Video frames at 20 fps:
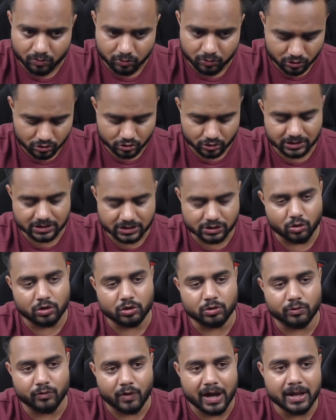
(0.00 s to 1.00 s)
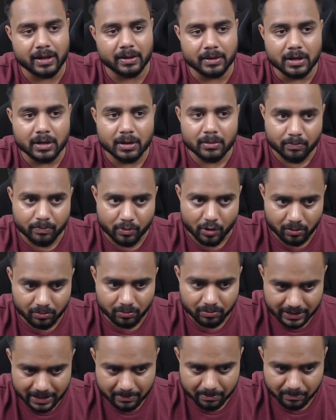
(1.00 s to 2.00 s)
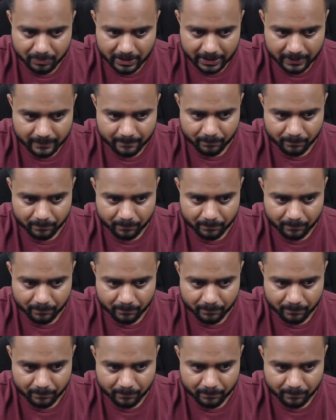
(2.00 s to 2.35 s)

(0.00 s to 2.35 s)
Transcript: So this is going to be my prompt template.